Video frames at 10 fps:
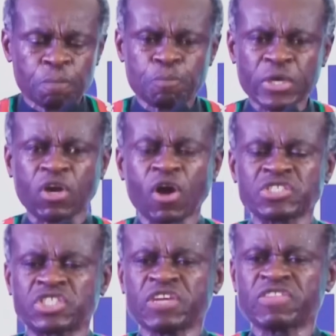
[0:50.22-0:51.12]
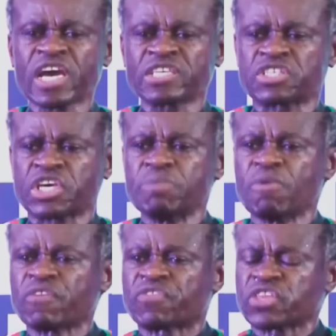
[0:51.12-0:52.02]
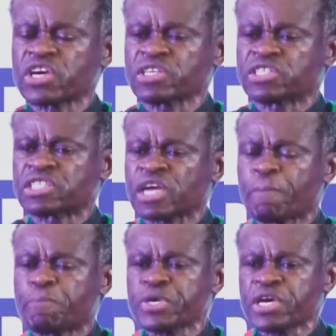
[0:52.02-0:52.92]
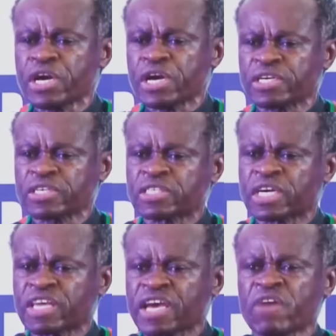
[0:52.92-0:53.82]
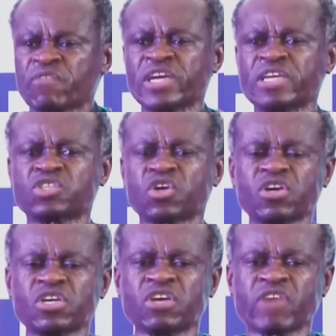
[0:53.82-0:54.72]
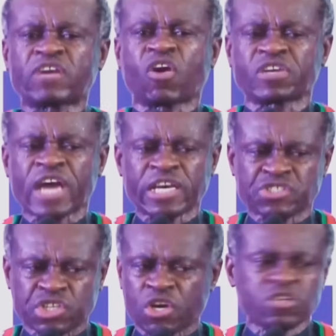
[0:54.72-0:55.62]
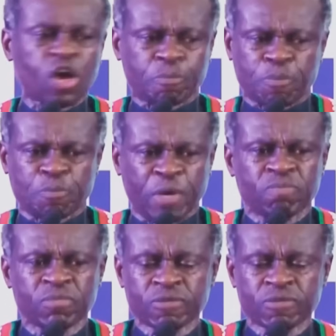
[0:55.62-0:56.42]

Because in their scheme of things, it appears that the heavens only recognize John, not Pipim.